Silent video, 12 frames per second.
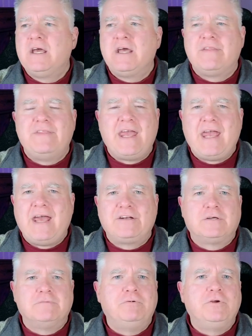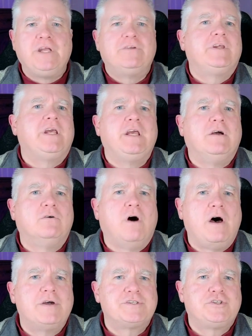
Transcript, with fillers: they had completely lost